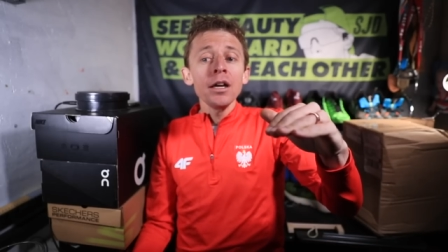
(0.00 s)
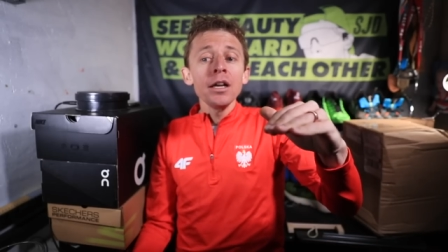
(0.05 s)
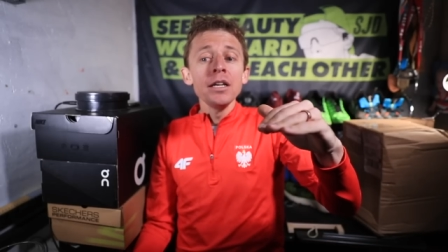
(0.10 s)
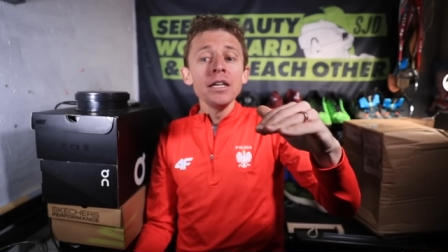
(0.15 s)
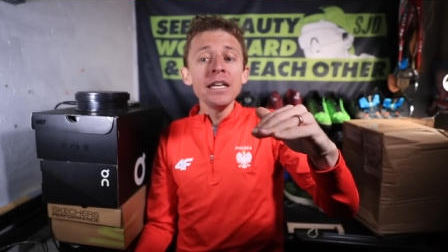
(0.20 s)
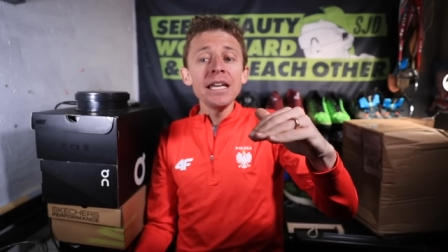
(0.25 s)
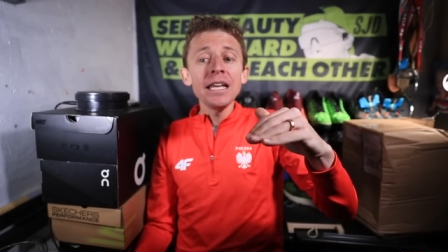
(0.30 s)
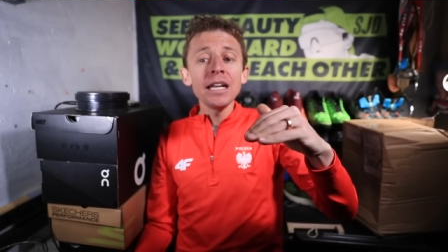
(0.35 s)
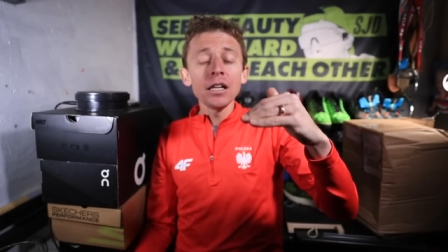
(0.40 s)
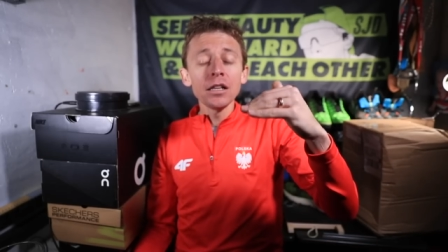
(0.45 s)

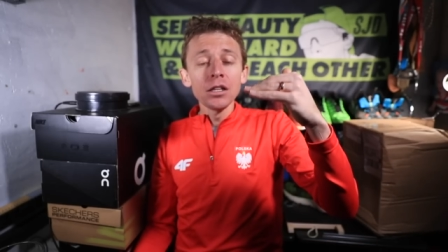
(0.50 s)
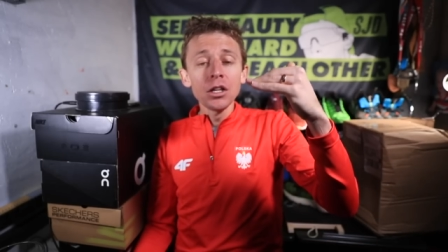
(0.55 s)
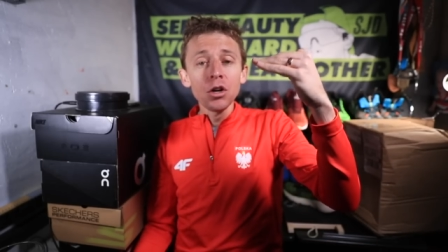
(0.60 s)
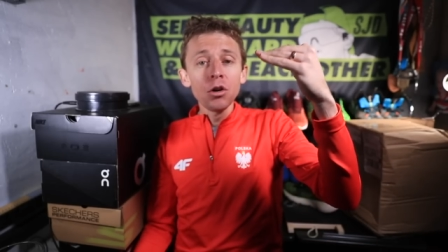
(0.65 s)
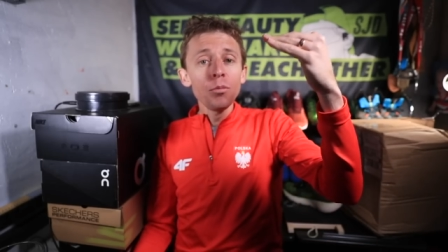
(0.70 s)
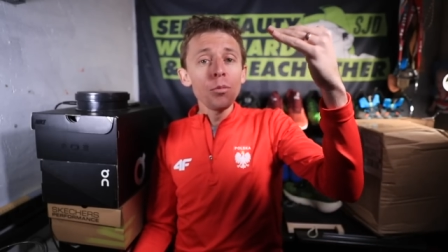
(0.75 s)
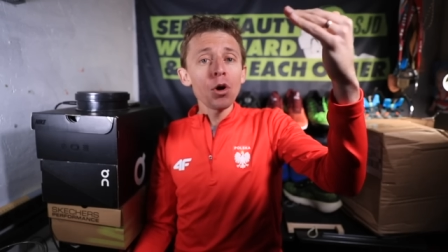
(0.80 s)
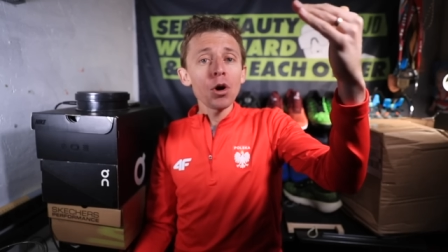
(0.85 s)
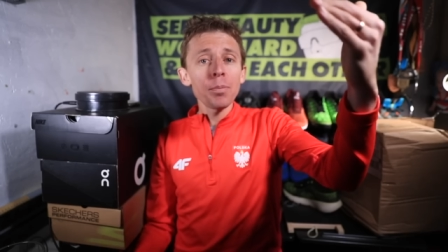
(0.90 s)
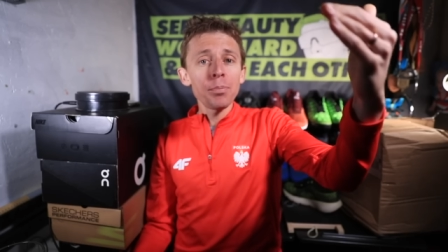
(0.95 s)
need a little
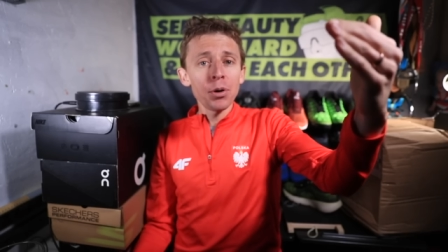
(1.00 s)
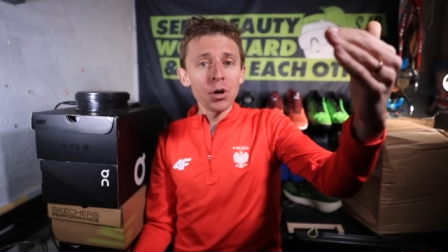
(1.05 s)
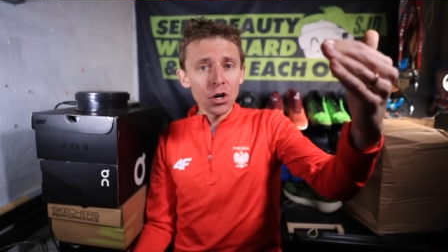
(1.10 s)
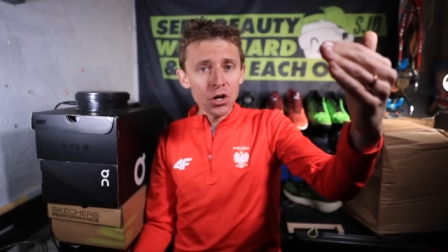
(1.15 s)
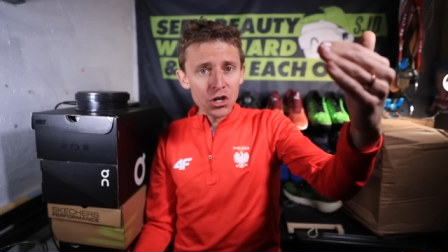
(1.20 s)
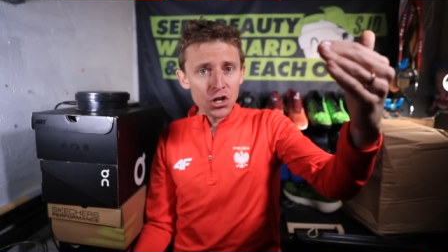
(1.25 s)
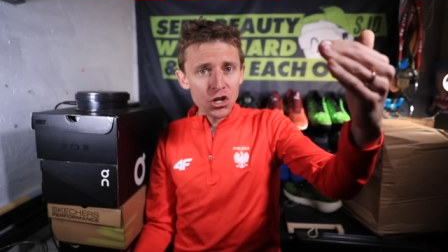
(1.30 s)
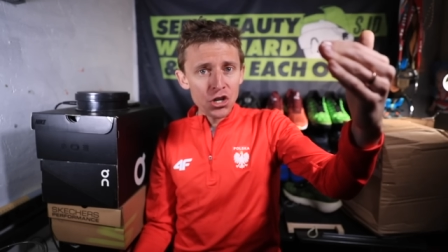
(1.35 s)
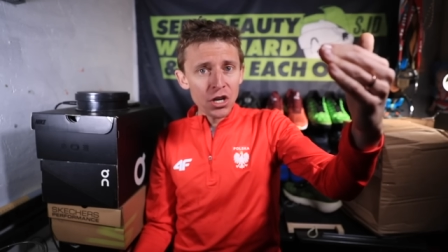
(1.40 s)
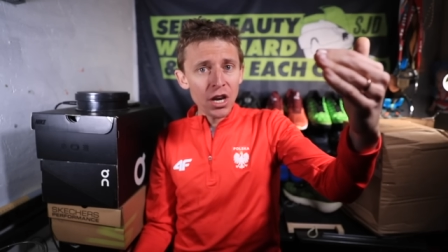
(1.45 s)
more
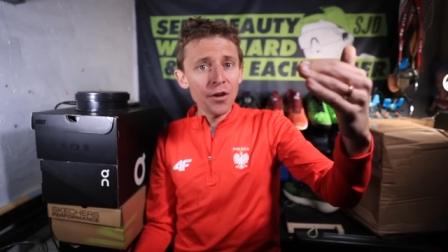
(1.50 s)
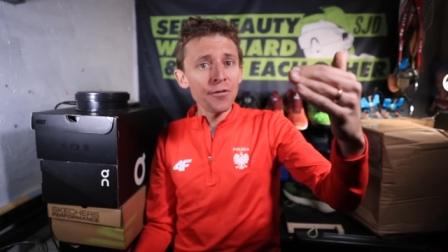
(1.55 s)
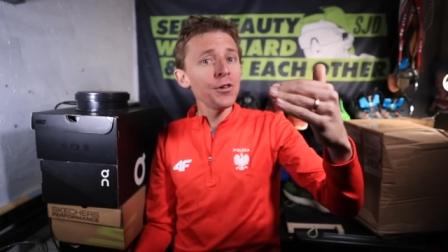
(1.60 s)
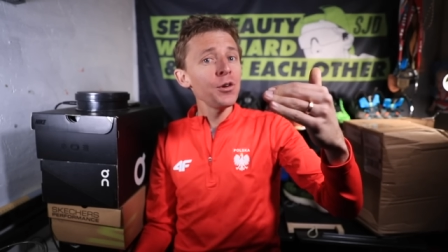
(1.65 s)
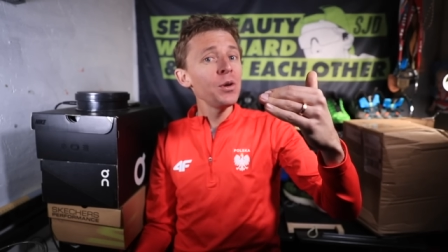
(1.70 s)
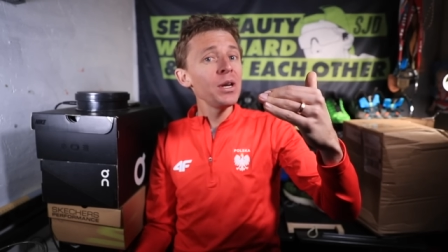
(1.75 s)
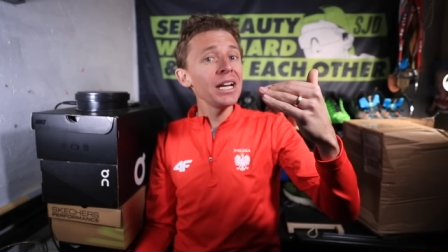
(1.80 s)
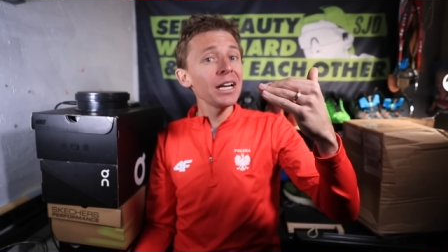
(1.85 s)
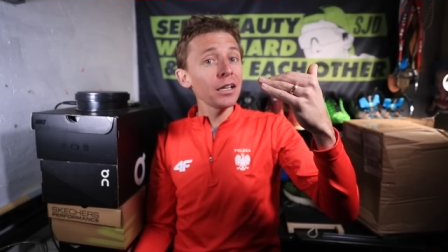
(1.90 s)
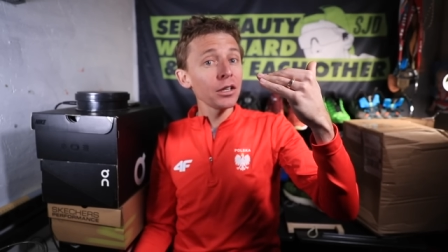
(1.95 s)
push, if
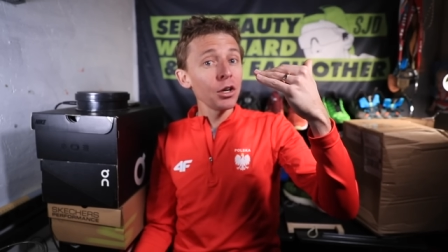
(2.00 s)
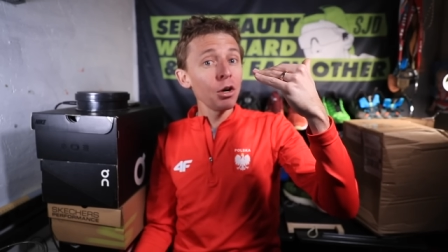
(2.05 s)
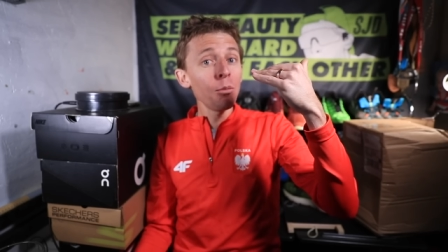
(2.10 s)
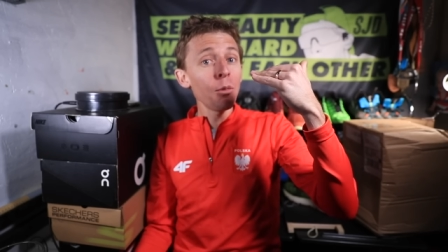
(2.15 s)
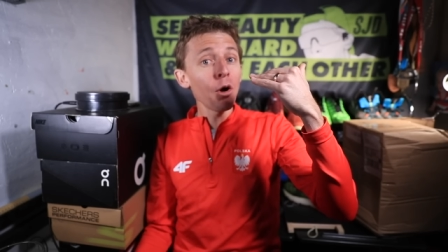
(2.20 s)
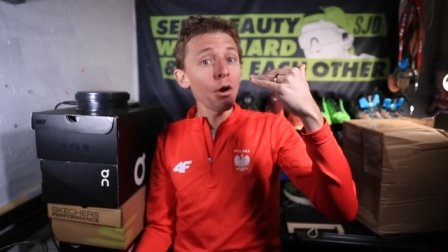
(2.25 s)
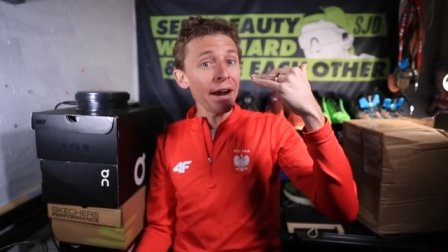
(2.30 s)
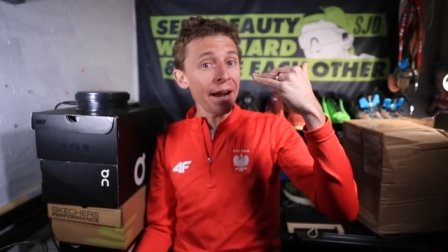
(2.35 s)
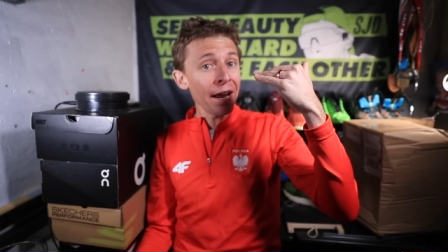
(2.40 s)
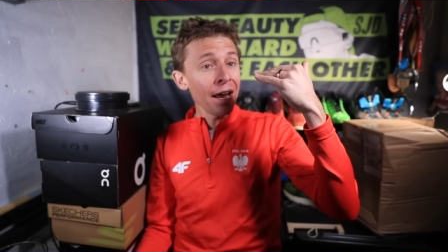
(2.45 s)
you need a little
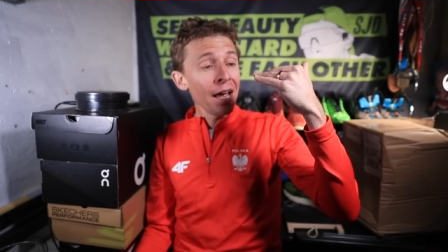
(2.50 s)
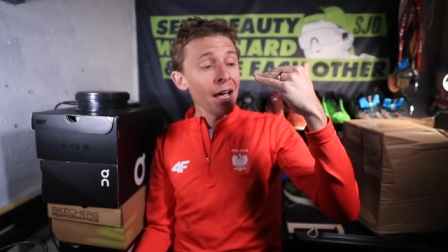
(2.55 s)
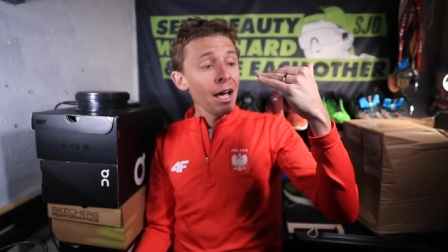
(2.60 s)
more,